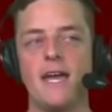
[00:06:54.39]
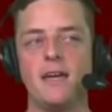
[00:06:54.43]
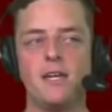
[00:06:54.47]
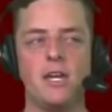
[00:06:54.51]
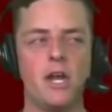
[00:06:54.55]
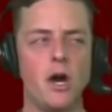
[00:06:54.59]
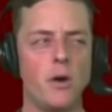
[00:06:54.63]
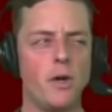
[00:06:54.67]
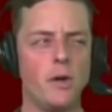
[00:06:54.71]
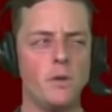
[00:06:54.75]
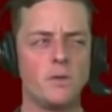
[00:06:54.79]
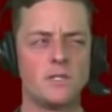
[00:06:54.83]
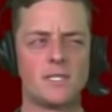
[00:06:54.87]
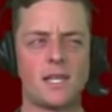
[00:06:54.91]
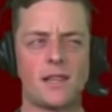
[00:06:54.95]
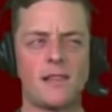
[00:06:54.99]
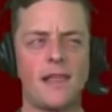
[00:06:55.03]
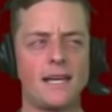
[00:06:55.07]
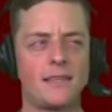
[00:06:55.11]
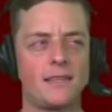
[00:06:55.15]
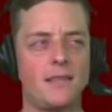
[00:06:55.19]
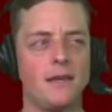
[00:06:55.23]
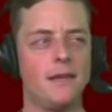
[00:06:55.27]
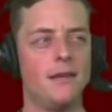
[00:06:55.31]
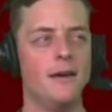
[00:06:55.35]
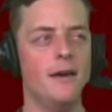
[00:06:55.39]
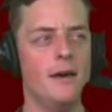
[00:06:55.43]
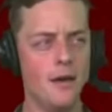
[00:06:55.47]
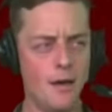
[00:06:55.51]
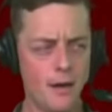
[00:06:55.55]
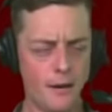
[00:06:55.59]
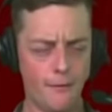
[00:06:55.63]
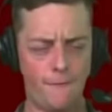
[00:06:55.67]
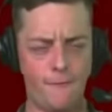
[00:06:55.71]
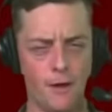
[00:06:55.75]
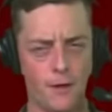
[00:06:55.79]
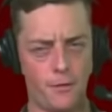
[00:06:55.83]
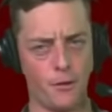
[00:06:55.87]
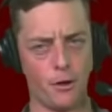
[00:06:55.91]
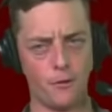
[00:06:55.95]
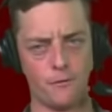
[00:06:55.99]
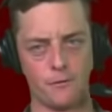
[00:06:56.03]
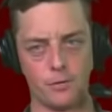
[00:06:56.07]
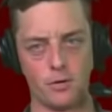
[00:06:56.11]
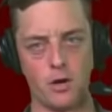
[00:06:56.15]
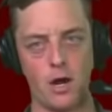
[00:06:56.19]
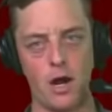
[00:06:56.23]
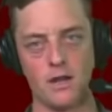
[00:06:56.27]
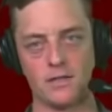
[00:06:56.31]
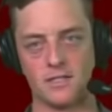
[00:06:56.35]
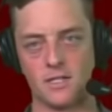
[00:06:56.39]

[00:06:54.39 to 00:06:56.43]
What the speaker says: You know, he was selected fifth overall.